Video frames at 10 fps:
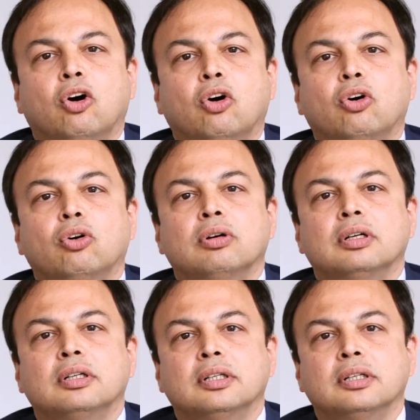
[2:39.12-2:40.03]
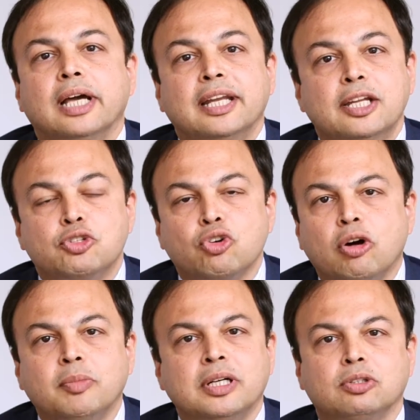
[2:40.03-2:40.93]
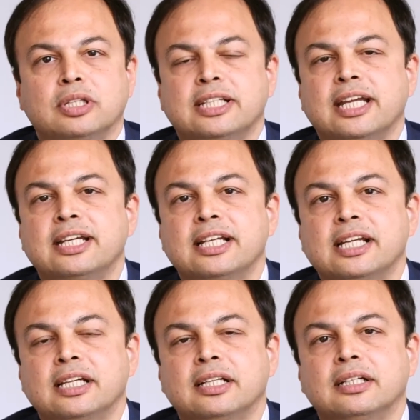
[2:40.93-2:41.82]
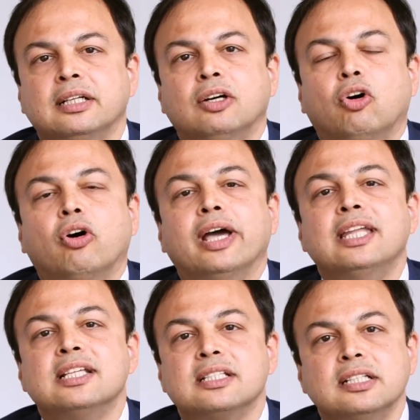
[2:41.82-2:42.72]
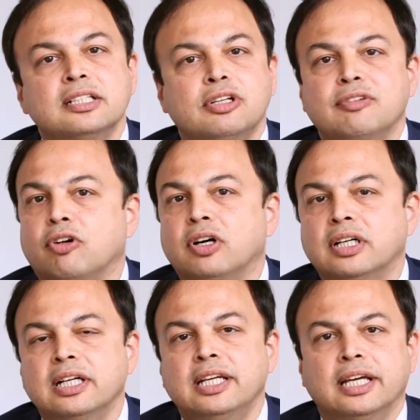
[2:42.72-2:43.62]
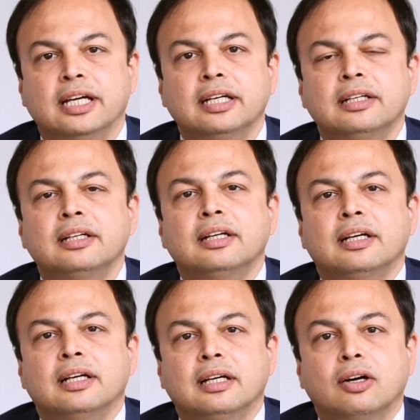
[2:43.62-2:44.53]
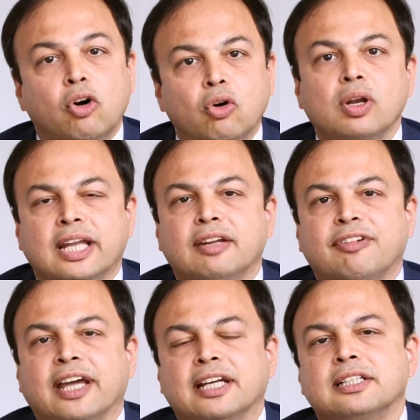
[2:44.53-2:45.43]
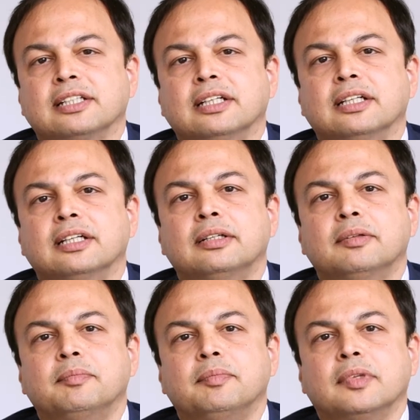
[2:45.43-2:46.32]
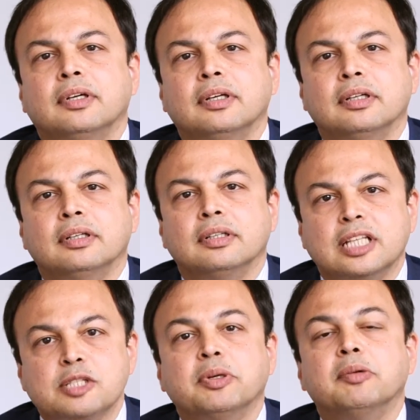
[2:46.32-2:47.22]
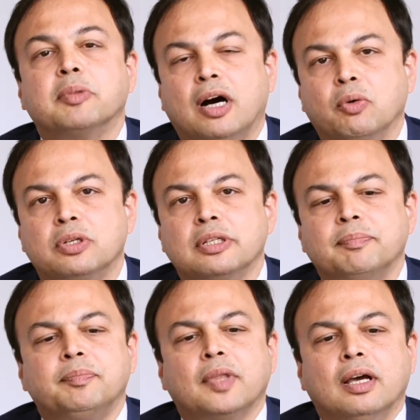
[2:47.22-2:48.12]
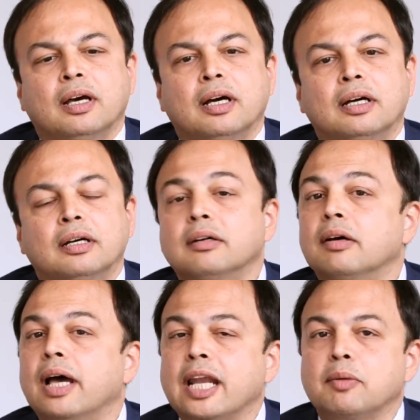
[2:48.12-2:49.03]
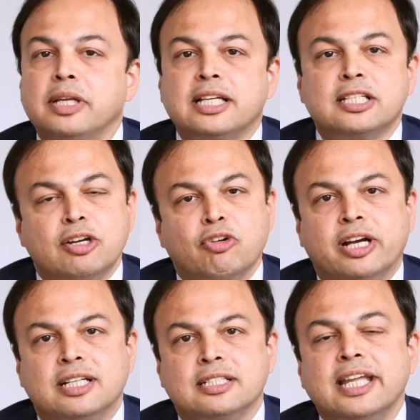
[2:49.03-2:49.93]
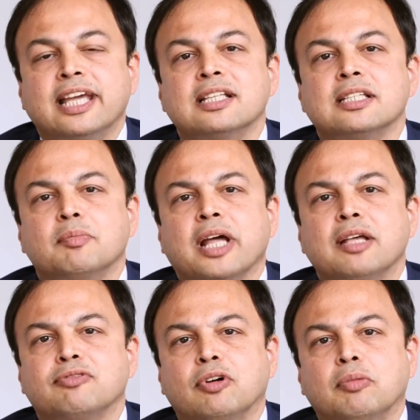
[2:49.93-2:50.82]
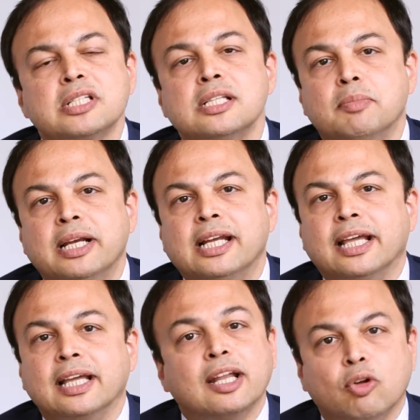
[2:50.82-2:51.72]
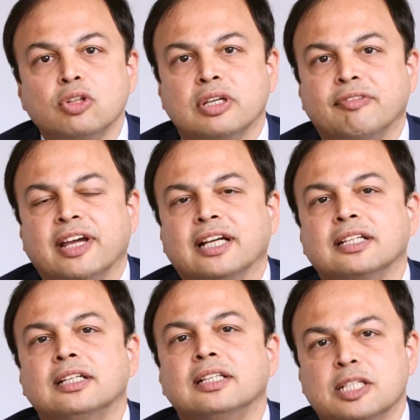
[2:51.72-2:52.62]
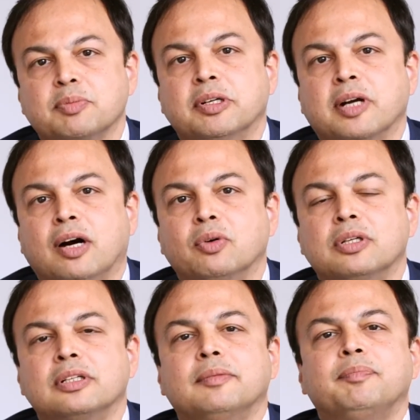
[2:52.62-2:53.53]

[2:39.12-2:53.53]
or any trauma to the genitalia, or any surgery for hernia, all can affect the sperm count. Anabolic steroids taken sometimes for muscle building can also affect the sperm count.